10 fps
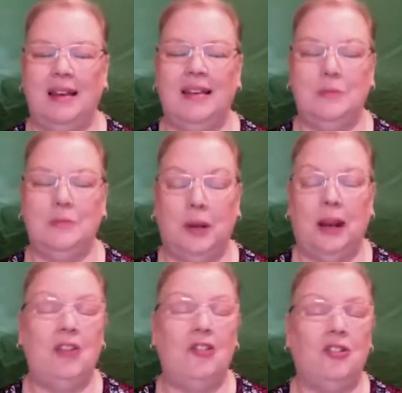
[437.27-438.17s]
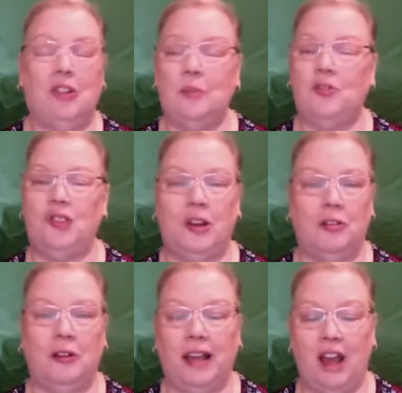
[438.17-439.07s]
relationships
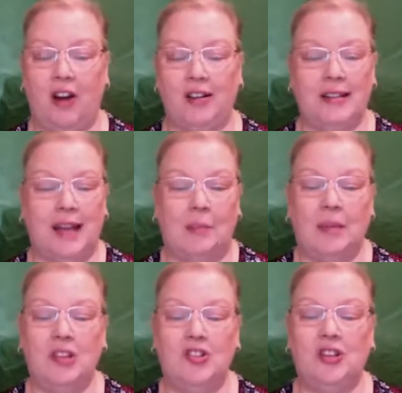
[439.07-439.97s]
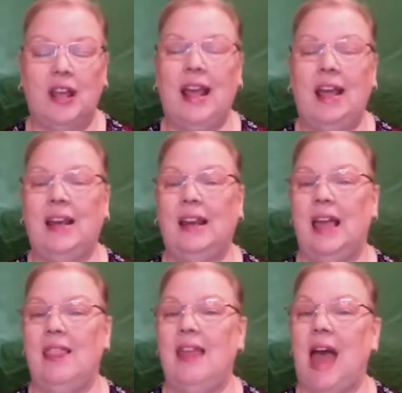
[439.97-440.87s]
generally are damaged, and
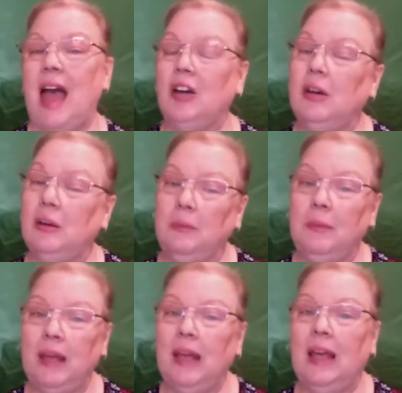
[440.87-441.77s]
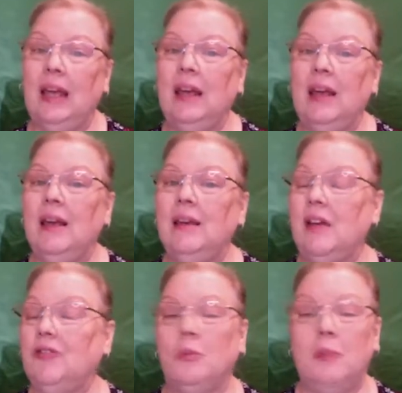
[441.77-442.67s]
that could be
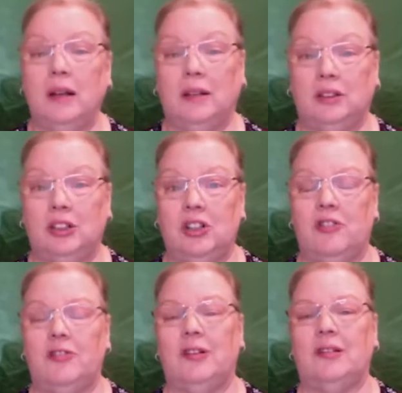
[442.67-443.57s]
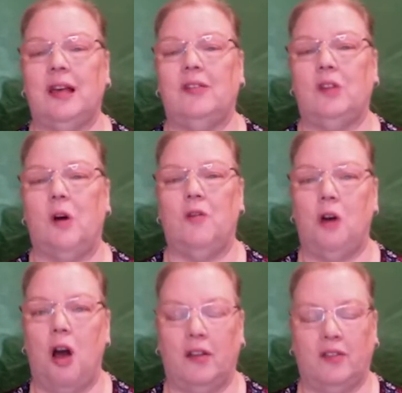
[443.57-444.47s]
detrimental to your success
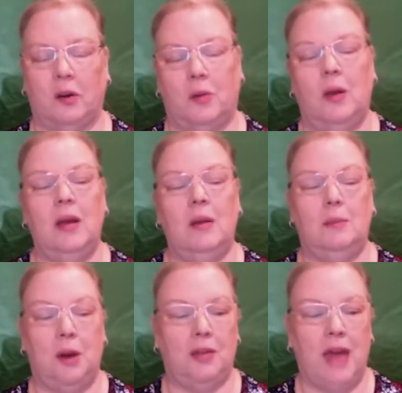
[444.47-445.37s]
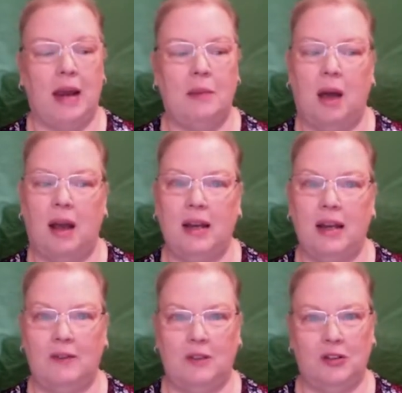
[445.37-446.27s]
overall. So bear that in mind
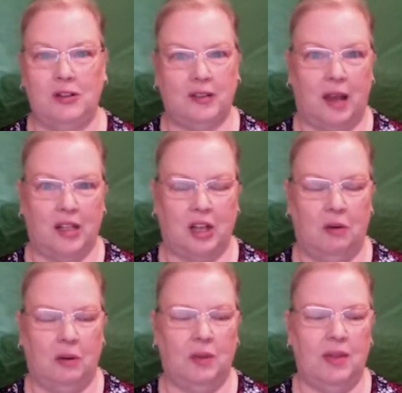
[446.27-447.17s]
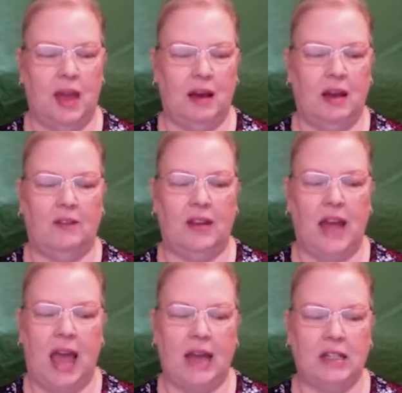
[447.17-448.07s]
if you decide to go in with that kind of an
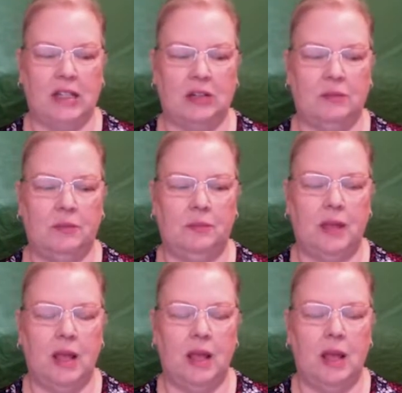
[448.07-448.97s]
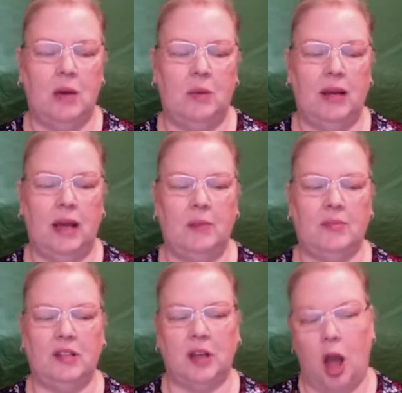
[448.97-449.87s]
attitude. When it comes
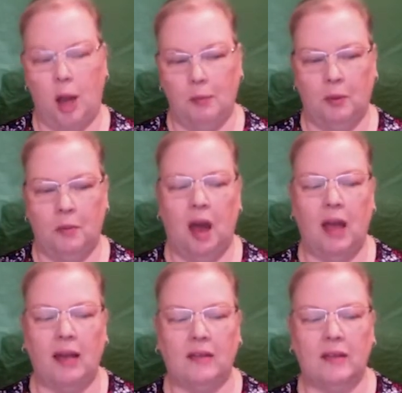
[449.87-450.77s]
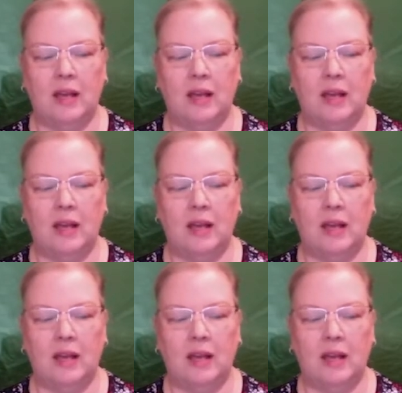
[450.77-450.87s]
to compromise,